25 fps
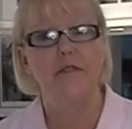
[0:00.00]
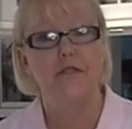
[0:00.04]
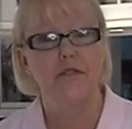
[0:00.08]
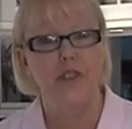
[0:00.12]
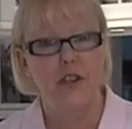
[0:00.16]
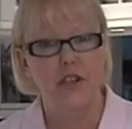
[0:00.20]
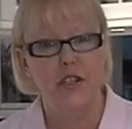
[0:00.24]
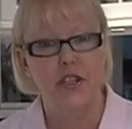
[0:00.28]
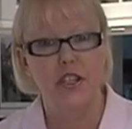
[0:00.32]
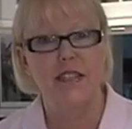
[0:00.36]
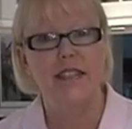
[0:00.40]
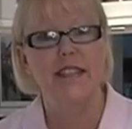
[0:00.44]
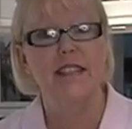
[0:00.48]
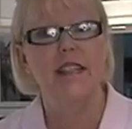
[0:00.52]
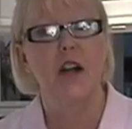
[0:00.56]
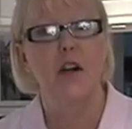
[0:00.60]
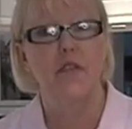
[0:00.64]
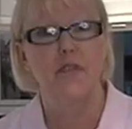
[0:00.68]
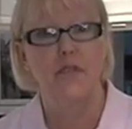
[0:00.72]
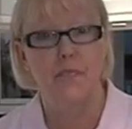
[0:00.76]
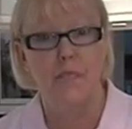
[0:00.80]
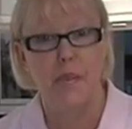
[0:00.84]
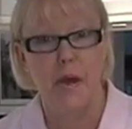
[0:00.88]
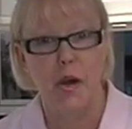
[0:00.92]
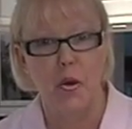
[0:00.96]
versions
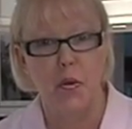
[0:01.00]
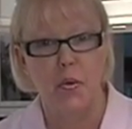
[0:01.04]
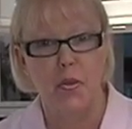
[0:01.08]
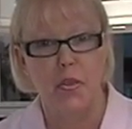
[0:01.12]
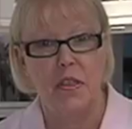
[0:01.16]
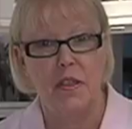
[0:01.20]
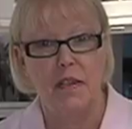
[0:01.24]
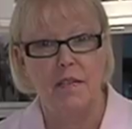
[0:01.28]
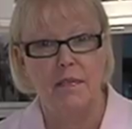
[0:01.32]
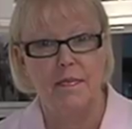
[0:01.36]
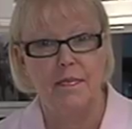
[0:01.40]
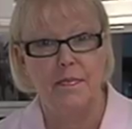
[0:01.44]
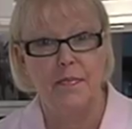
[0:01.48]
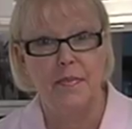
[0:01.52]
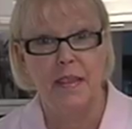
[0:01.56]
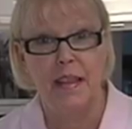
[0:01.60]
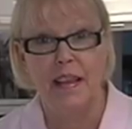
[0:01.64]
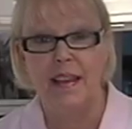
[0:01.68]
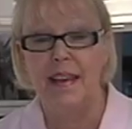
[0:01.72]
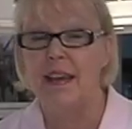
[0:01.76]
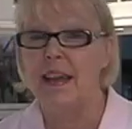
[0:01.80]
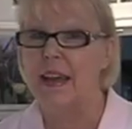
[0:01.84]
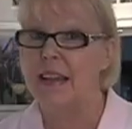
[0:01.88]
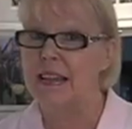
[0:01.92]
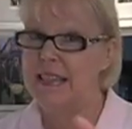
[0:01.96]
of both.
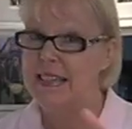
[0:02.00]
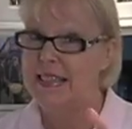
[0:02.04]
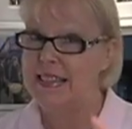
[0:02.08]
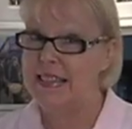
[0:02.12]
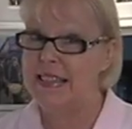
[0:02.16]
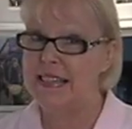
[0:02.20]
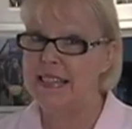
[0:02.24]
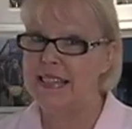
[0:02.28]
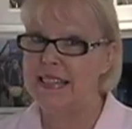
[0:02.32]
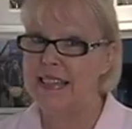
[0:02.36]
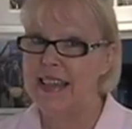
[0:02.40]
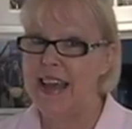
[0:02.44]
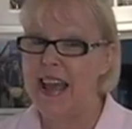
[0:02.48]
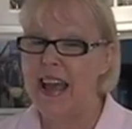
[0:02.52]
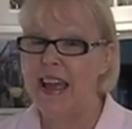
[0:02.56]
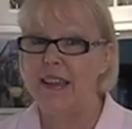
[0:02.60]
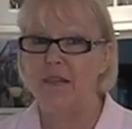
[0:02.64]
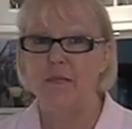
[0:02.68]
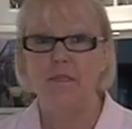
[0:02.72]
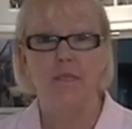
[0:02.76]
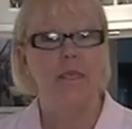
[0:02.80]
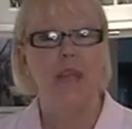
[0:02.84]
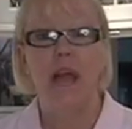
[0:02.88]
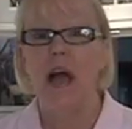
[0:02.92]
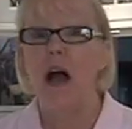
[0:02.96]
And to this day,
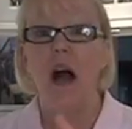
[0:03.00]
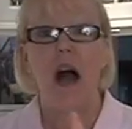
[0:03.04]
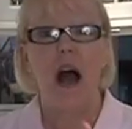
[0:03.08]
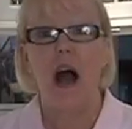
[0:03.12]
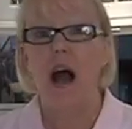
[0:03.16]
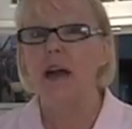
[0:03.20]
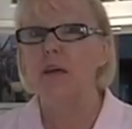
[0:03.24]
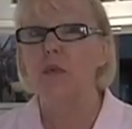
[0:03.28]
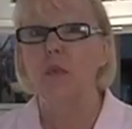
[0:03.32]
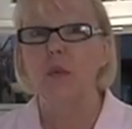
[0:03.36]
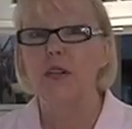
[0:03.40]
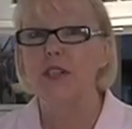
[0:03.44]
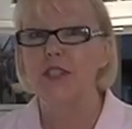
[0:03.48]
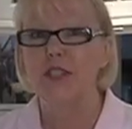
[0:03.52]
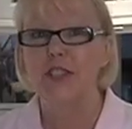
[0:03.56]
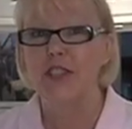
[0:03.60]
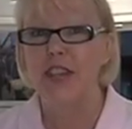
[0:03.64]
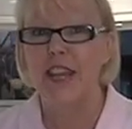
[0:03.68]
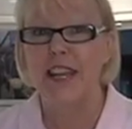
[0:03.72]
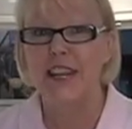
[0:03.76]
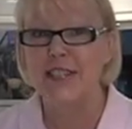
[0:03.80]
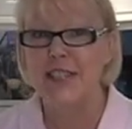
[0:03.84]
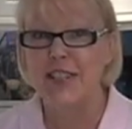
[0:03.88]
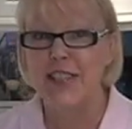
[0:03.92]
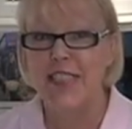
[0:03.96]
I wouldn't
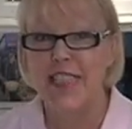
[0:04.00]
change